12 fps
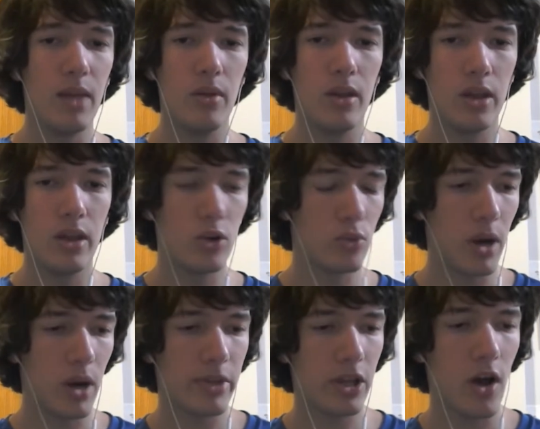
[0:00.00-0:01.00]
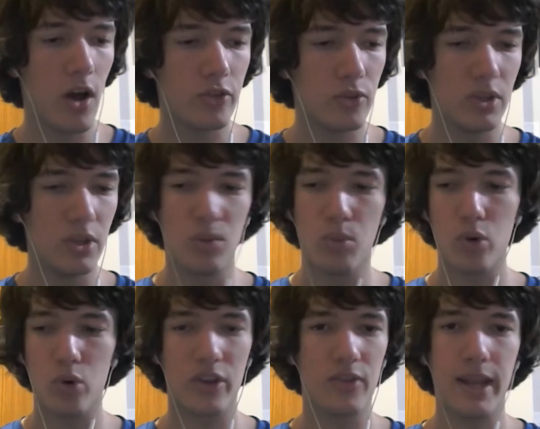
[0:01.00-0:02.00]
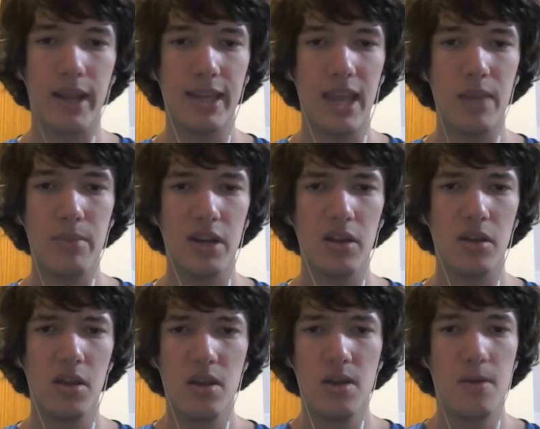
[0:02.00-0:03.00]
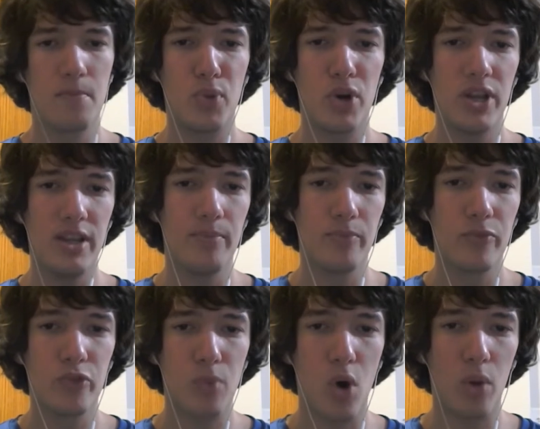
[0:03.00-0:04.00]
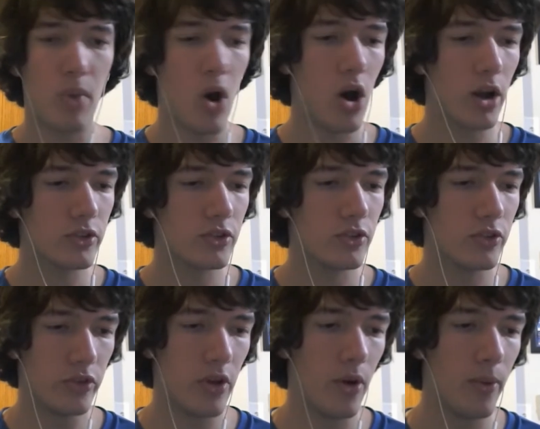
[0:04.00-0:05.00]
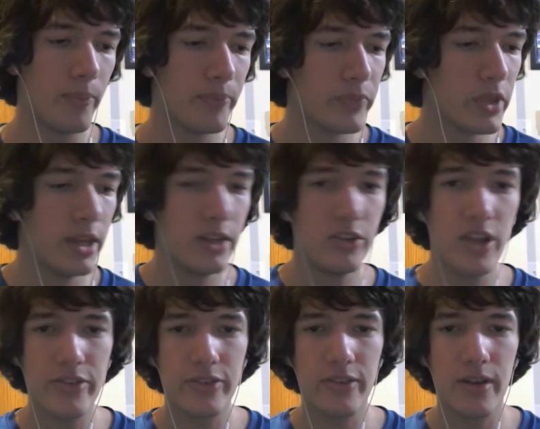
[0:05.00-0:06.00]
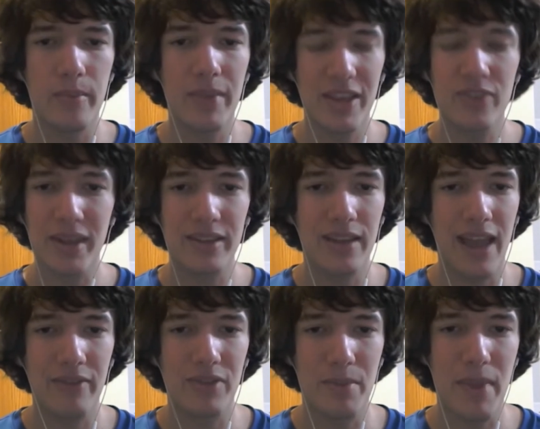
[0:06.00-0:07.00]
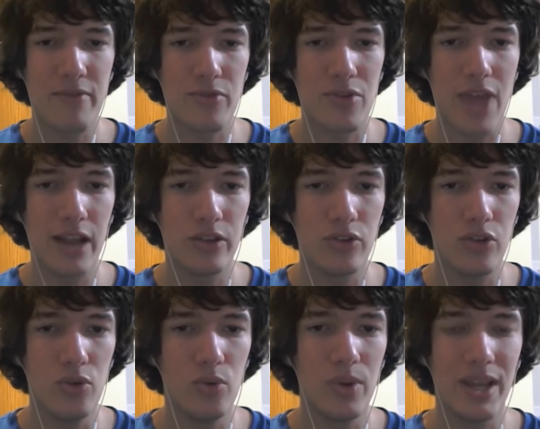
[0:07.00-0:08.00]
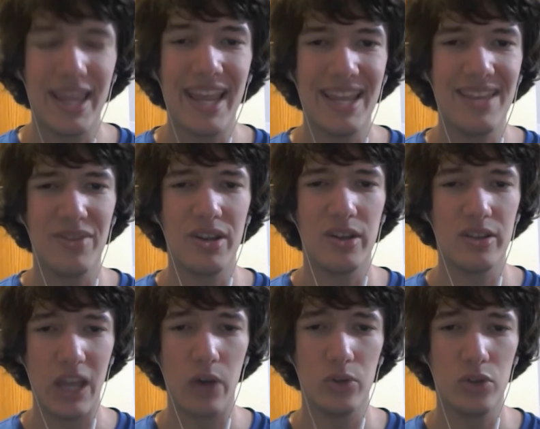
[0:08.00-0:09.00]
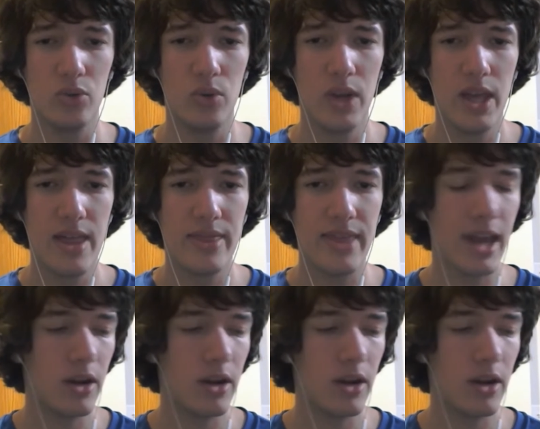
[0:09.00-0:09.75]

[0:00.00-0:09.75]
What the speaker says: it'll probably cost you a little more because mine came in a pretty small box. So just expect to have to pay for that too. And they even tell you that